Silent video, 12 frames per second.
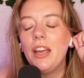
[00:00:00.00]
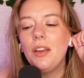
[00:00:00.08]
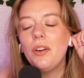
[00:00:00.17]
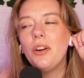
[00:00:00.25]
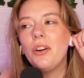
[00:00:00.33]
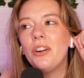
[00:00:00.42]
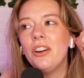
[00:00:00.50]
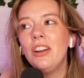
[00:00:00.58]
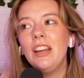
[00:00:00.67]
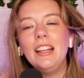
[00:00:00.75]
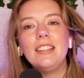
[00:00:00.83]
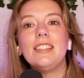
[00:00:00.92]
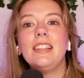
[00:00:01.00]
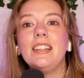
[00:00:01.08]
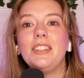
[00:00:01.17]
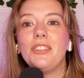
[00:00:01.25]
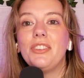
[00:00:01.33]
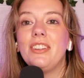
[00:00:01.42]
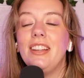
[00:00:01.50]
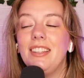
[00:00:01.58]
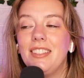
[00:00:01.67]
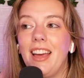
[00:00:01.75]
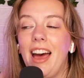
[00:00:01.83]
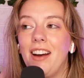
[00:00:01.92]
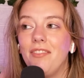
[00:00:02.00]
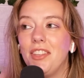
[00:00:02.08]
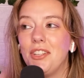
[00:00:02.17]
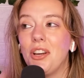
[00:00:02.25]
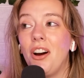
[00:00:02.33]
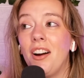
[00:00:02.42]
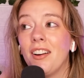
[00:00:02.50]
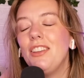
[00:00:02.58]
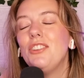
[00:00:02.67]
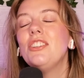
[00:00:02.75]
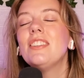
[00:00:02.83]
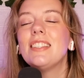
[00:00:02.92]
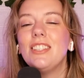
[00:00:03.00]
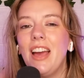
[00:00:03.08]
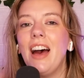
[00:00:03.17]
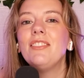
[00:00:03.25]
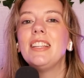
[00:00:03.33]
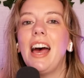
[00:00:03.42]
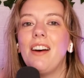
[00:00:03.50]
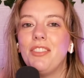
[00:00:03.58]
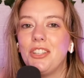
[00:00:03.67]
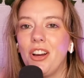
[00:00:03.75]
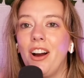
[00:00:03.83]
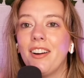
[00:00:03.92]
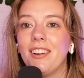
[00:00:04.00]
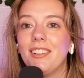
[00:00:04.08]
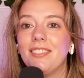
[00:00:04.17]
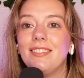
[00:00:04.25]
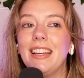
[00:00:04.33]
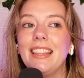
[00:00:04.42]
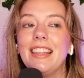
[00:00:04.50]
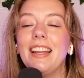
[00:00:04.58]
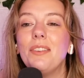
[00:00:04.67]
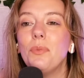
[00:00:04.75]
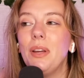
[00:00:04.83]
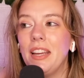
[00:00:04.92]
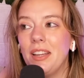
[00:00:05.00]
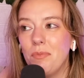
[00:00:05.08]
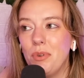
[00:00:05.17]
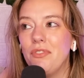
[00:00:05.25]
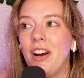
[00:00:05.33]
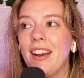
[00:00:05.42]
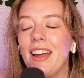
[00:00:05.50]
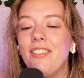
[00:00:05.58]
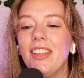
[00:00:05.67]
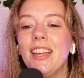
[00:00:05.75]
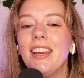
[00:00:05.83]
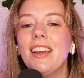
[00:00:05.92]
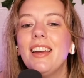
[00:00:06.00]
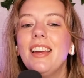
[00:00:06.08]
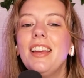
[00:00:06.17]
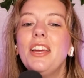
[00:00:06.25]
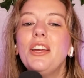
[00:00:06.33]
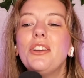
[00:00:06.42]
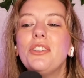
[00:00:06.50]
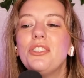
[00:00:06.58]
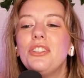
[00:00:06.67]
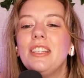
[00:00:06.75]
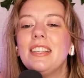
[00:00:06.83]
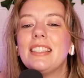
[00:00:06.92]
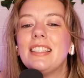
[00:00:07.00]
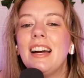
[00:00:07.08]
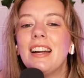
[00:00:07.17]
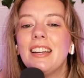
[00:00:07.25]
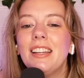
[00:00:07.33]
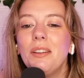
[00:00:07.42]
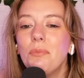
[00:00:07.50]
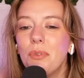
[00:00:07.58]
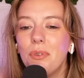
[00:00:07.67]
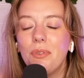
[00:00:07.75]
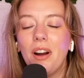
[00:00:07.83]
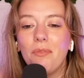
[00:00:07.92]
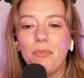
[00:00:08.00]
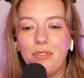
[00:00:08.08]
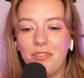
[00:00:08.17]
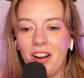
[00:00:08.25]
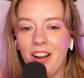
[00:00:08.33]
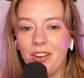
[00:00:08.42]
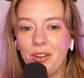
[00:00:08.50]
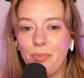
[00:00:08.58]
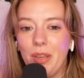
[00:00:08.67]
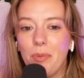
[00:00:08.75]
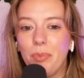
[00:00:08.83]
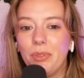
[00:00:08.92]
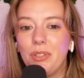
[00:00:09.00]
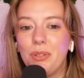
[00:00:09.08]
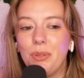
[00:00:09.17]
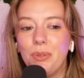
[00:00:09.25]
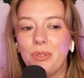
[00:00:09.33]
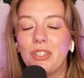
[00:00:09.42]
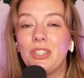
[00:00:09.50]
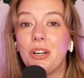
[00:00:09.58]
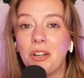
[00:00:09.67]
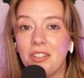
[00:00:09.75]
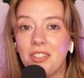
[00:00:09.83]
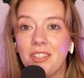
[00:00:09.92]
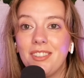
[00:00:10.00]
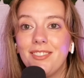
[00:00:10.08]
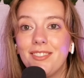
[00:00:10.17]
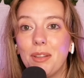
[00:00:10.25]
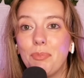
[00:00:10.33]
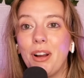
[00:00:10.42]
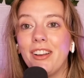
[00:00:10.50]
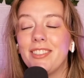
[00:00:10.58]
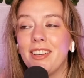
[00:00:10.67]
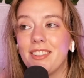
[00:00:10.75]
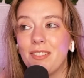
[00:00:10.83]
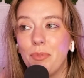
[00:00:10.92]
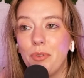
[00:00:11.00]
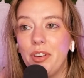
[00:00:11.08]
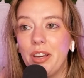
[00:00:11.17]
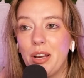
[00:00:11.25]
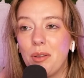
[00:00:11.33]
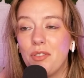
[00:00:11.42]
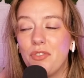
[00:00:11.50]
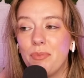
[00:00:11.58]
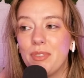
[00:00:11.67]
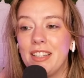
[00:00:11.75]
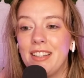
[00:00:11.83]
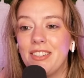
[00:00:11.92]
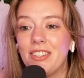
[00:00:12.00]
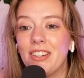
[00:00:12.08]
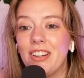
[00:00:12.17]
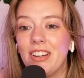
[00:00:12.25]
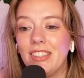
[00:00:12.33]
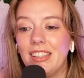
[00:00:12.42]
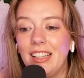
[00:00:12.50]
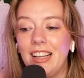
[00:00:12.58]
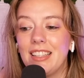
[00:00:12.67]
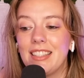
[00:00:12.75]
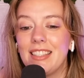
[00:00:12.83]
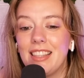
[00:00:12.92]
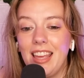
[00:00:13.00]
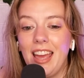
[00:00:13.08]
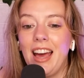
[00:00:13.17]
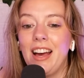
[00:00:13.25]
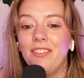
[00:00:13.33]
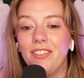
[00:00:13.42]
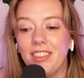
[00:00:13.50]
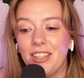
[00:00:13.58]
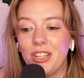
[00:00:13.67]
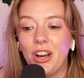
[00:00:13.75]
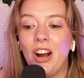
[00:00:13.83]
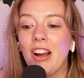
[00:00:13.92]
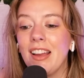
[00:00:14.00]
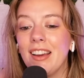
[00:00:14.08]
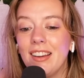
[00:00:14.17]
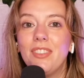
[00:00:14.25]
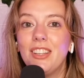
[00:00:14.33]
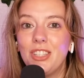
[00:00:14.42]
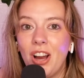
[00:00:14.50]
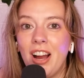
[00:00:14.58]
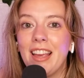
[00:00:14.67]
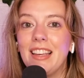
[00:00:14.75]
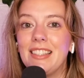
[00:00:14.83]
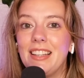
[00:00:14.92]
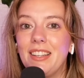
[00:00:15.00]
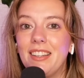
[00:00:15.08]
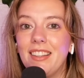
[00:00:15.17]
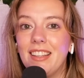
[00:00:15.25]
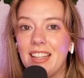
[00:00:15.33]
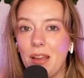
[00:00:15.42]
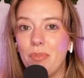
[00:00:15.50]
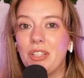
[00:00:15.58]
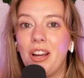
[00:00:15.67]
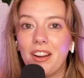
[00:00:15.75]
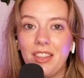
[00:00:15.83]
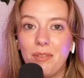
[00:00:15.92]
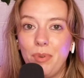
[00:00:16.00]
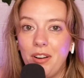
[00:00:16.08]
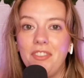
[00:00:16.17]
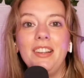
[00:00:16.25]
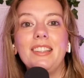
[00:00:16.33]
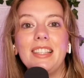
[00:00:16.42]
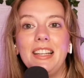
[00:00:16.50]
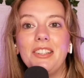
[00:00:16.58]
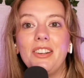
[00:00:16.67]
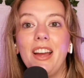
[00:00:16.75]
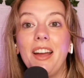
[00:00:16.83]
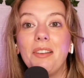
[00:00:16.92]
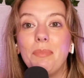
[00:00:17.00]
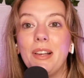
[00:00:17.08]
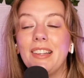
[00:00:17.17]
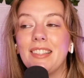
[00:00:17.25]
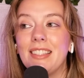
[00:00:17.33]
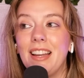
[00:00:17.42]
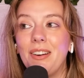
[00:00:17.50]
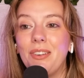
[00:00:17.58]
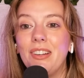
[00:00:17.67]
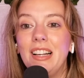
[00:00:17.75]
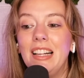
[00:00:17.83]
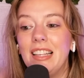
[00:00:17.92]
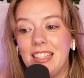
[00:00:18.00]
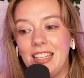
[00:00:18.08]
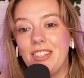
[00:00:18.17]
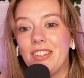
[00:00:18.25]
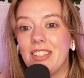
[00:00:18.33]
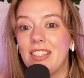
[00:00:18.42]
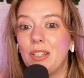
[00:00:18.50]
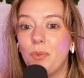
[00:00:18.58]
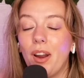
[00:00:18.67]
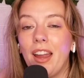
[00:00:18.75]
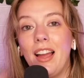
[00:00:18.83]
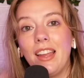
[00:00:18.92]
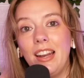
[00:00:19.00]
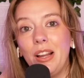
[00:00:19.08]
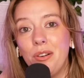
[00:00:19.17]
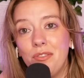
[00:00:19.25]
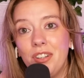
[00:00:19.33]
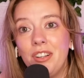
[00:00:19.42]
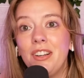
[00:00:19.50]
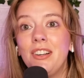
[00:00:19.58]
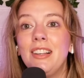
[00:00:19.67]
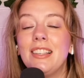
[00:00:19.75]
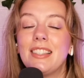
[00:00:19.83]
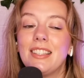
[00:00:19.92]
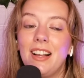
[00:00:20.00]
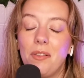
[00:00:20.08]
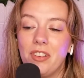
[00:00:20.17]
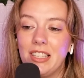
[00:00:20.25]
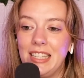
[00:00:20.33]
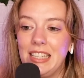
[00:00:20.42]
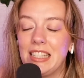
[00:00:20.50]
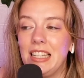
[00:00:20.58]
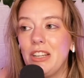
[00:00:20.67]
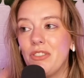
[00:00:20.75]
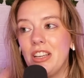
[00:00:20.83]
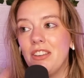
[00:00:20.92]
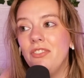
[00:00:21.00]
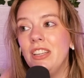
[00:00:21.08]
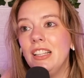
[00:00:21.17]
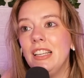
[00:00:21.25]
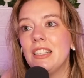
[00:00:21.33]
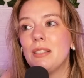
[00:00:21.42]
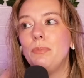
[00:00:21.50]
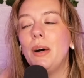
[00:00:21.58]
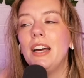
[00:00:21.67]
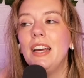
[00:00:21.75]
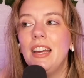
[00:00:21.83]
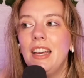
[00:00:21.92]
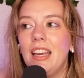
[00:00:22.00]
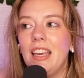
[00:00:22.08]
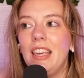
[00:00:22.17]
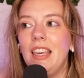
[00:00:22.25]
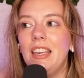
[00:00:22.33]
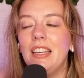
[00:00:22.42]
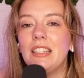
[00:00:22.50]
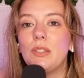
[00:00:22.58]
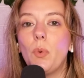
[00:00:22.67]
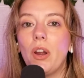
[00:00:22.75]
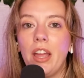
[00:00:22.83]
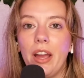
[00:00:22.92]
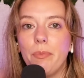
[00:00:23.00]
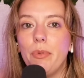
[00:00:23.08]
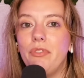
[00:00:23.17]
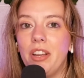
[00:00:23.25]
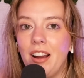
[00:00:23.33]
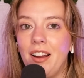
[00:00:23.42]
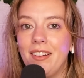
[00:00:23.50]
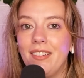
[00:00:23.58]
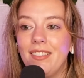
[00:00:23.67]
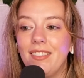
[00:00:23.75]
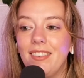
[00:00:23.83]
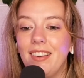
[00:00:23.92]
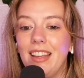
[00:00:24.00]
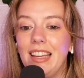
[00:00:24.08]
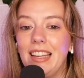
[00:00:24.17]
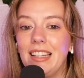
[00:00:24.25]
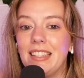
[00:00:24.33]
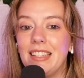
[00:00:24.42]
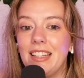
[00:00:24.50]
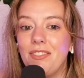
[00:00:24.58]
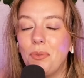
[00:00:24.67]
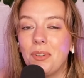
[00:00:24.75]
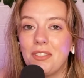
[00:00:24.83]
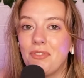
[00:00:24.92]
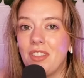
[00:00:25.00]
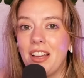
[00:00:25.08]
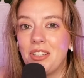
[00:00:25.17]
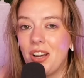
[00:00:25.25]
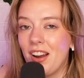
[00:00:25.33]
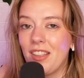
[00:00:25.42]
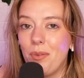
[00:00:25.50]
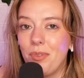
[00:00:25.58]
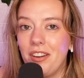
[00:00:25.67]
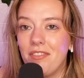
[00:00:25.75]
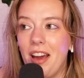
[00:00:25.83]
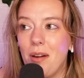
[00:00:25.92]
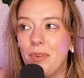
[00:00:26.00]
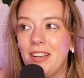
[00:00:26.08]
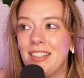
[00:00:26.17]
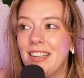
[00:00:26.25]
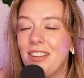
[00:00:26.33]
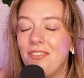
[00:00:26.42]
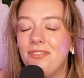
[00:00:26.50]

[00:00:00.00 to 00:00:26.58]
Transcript: Her and Xander need to have the talk. Just, you have to have the talk. And then we can move on. I feel like she's not going to move on or be able to start the process of moving on from Xander unless they have the talk. The talk as in the type of talk that Buffy and Xander had, because now Xander is still working on getting over her. He still obviously has lingering feelings, but he is working on moving on. And if it wasn't for that talk, that wouldn't have happened. And